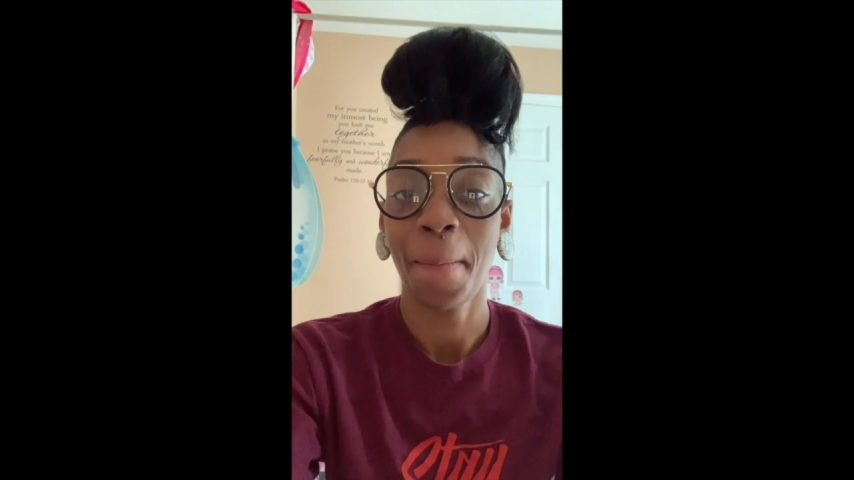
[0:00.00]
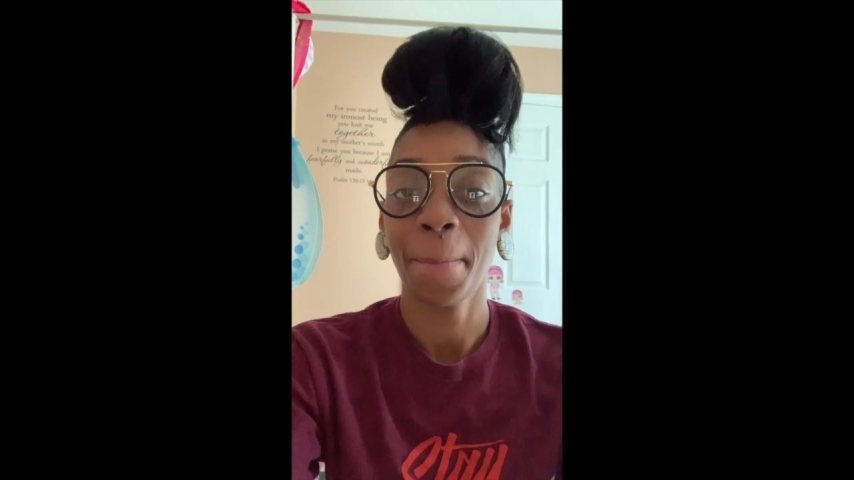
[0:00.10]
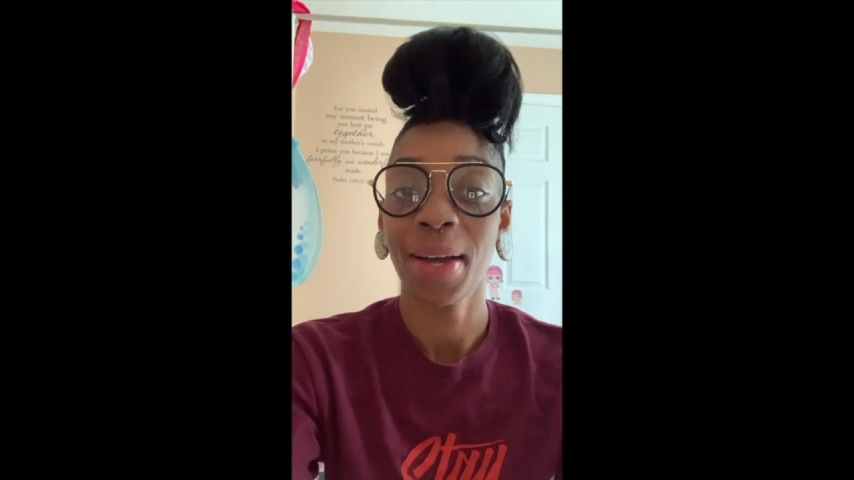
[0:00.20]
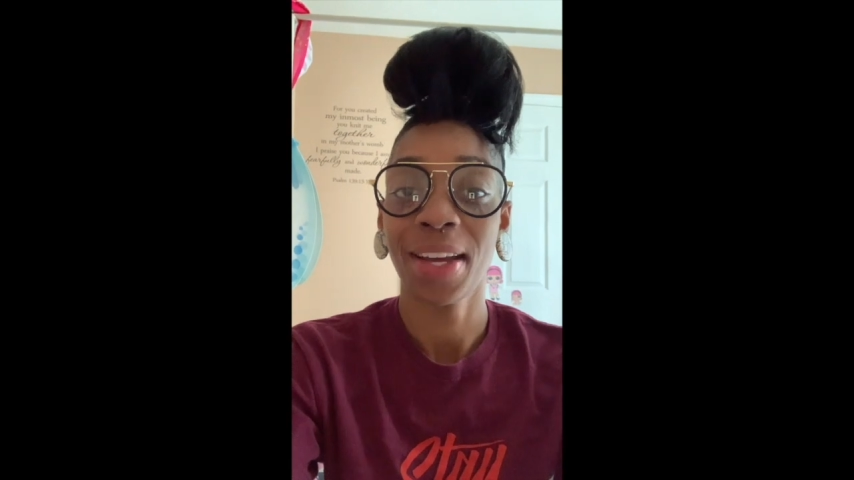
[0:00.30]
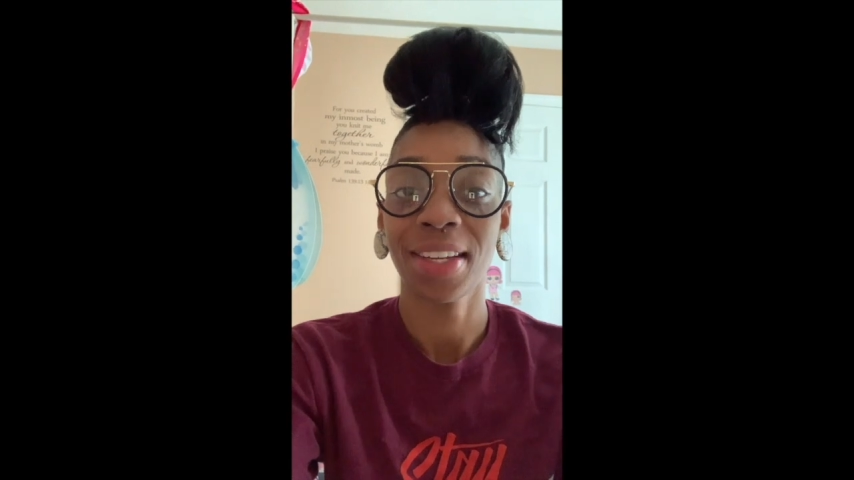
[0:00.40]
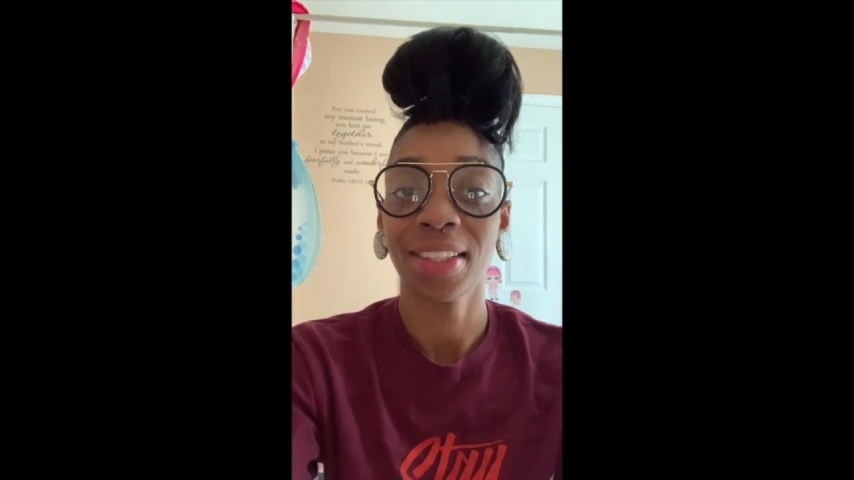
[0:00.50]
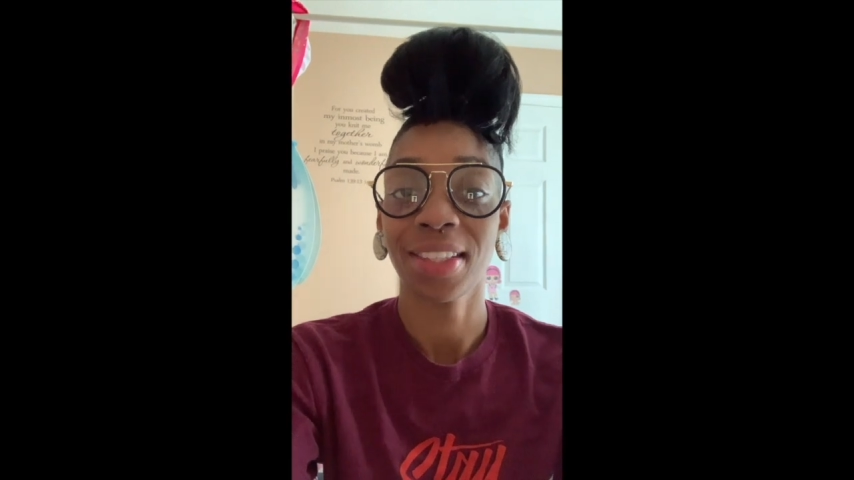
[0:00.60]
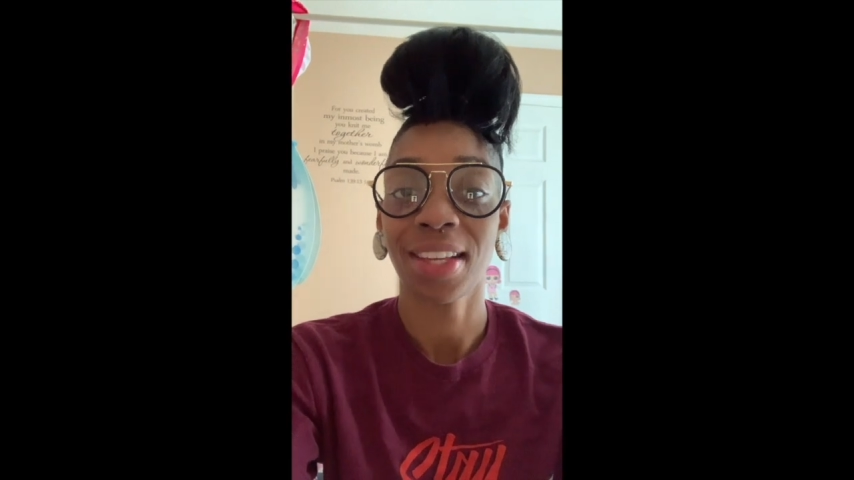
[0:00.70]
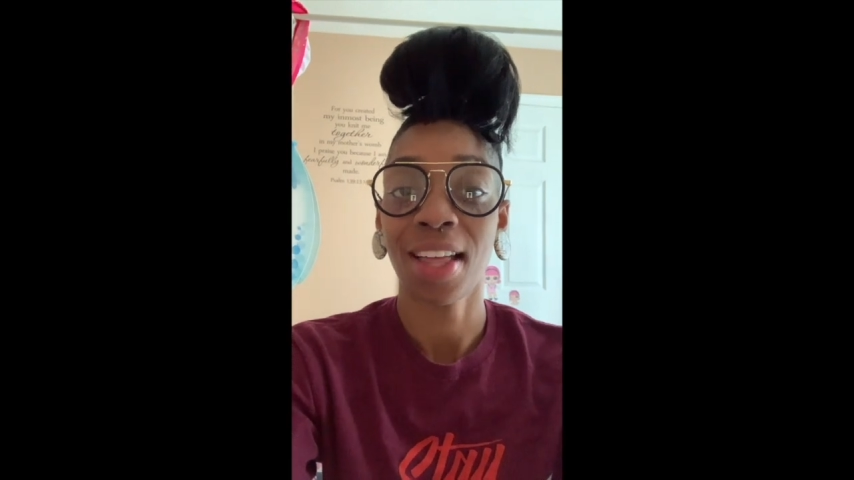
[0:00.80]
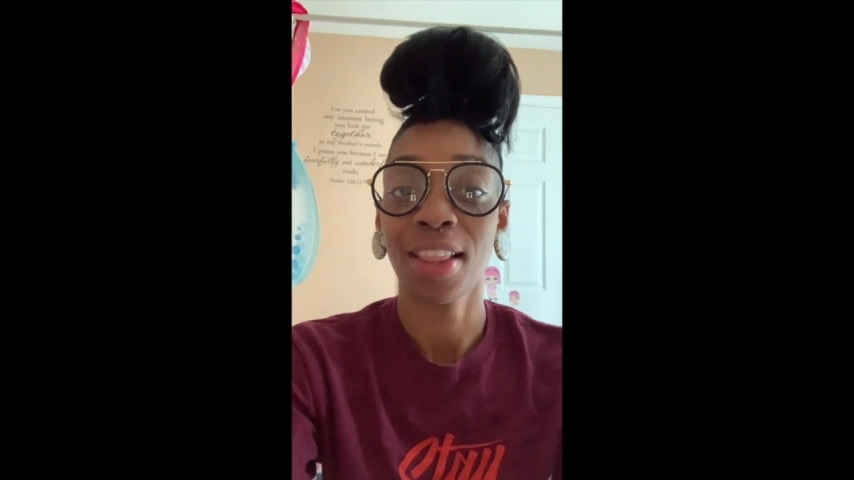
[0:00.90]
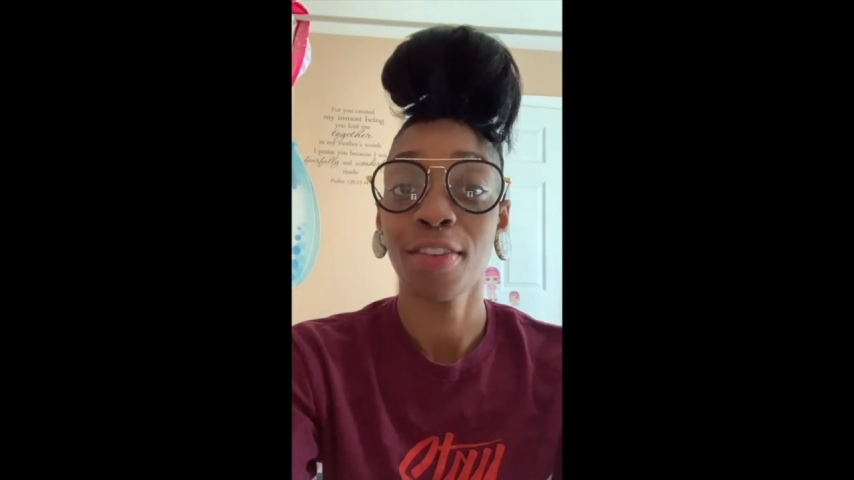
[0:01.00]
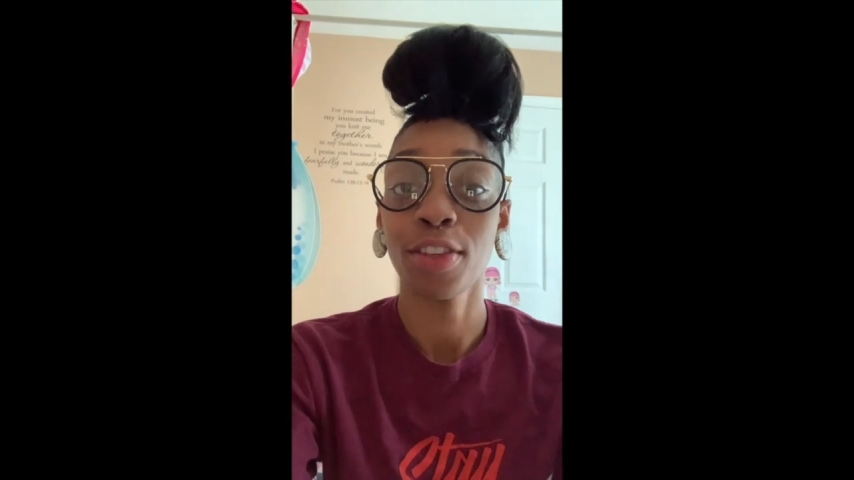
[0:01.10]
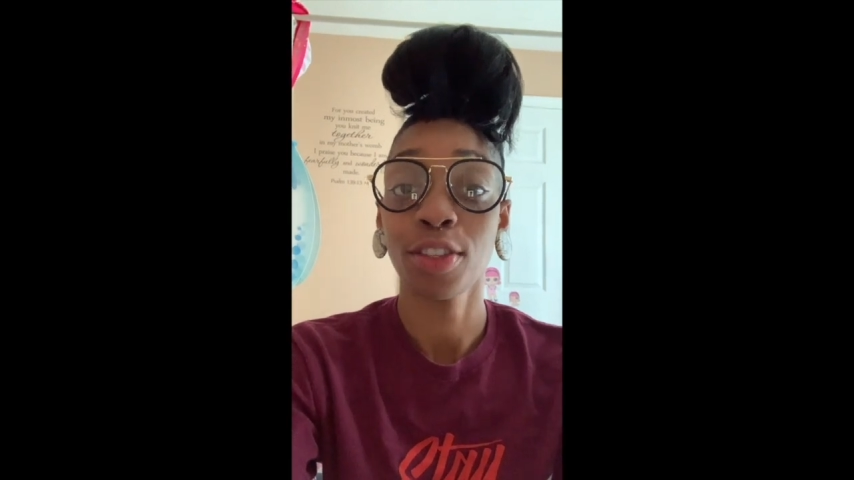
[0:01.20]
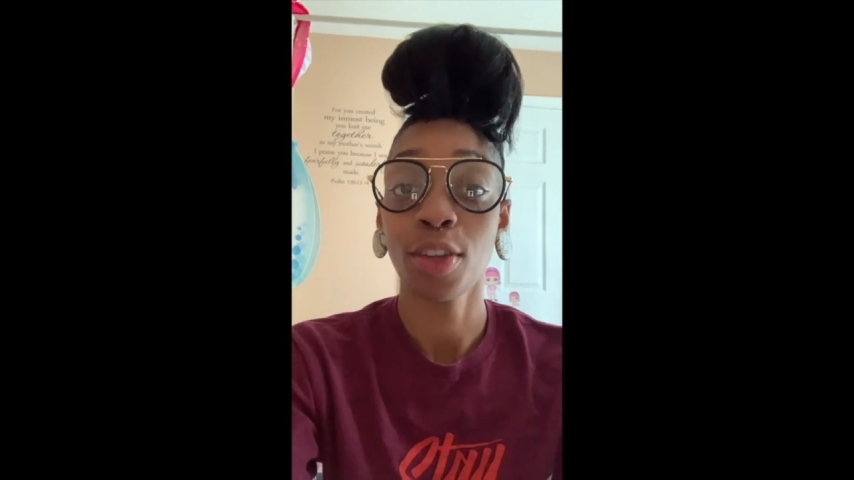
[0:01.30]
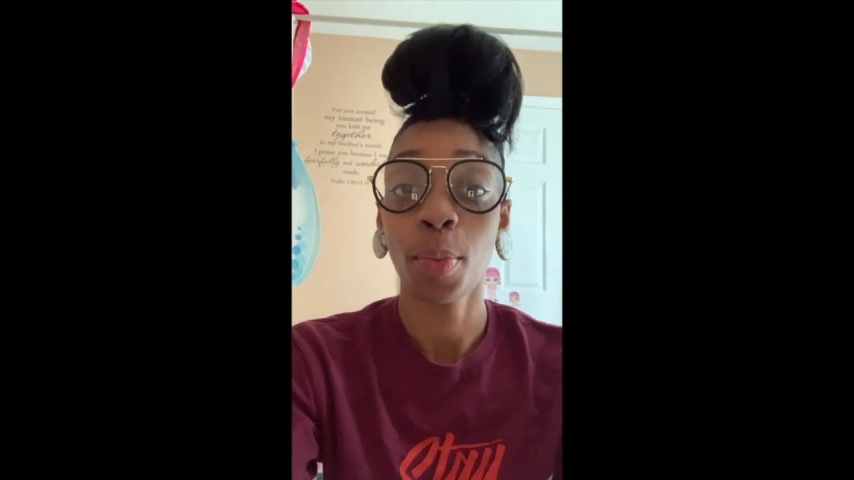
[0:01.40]
but I love you
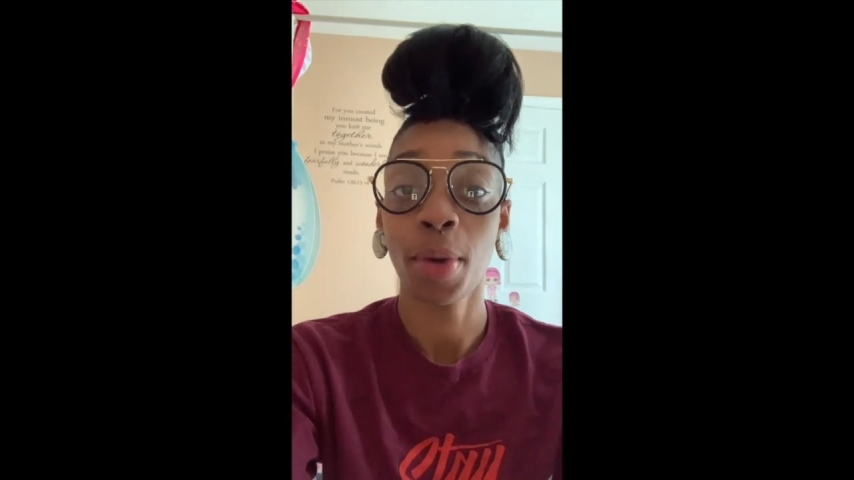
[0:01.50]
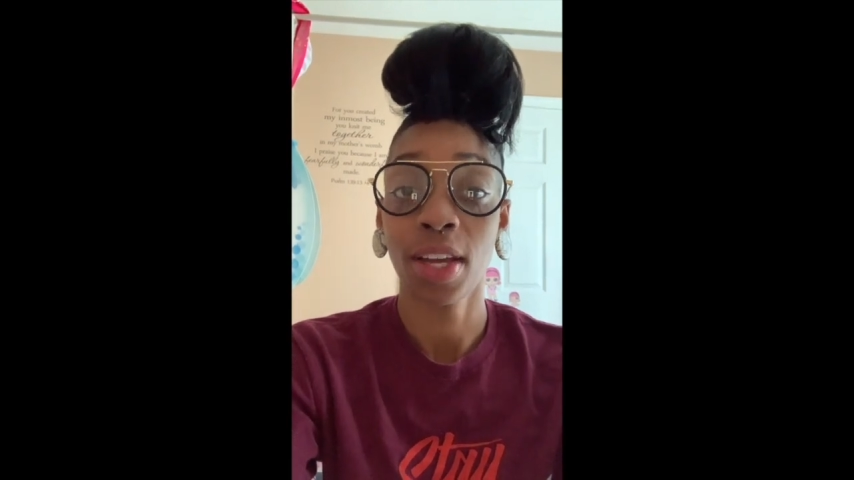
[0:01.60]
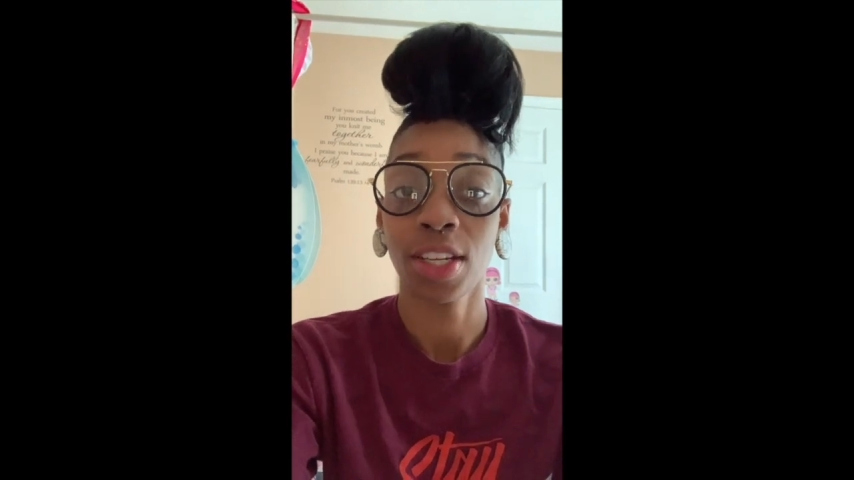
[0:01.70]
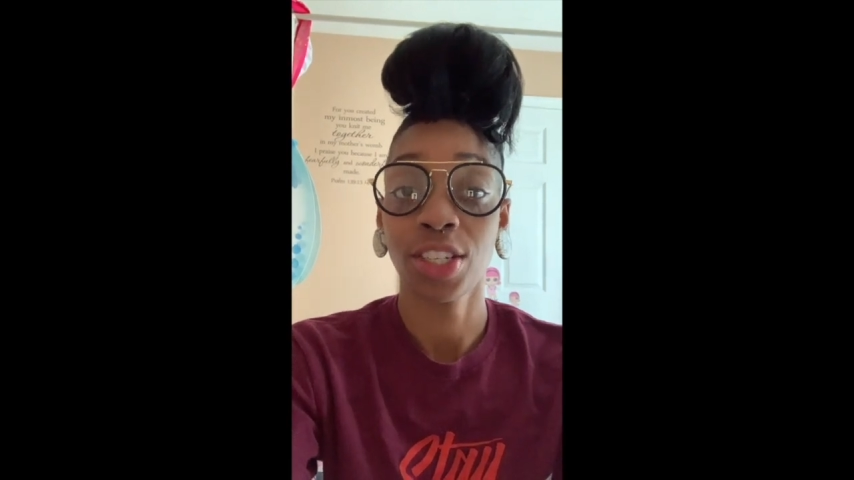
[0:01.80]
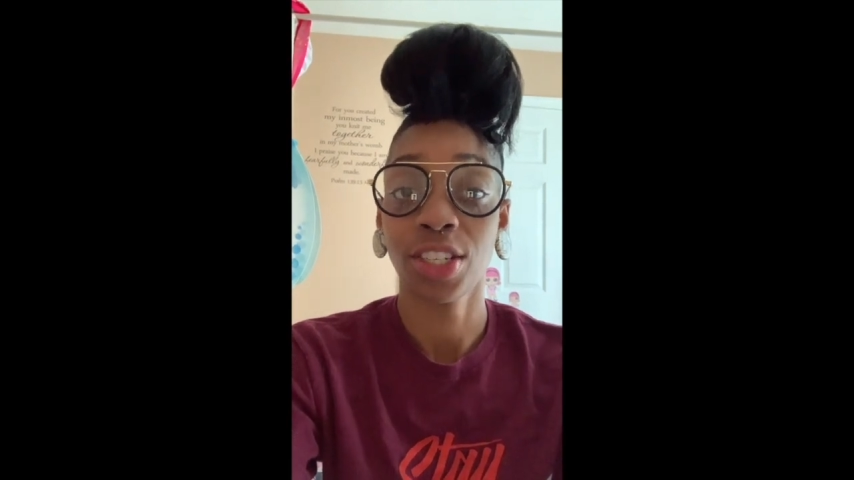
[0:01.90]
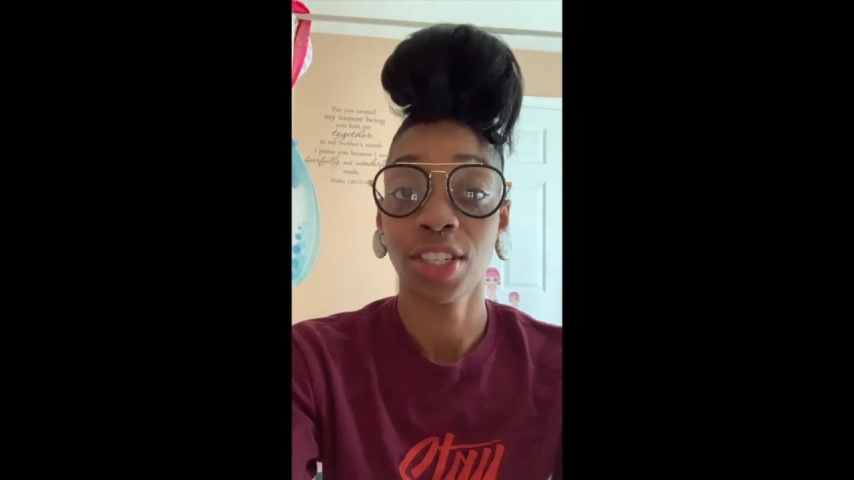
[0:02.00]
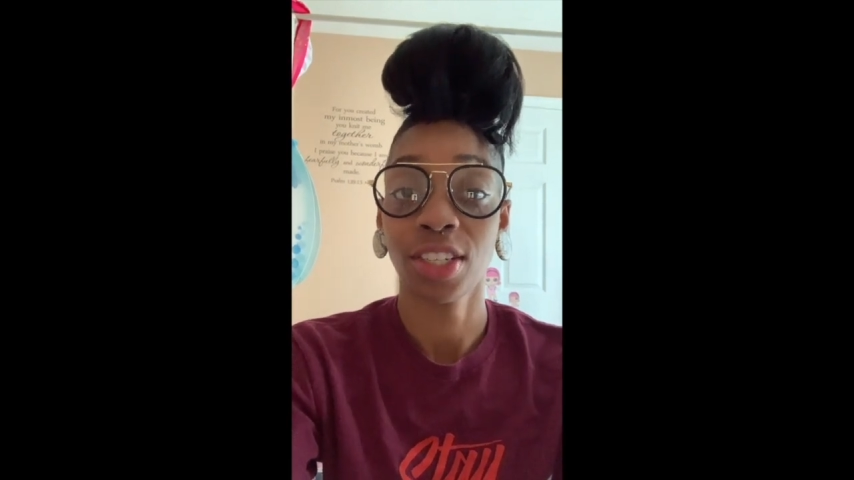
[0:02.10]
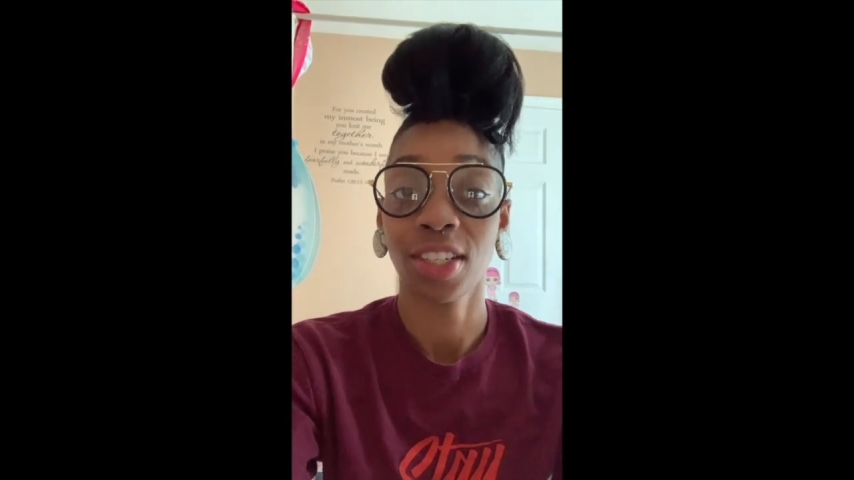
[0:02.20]
so much.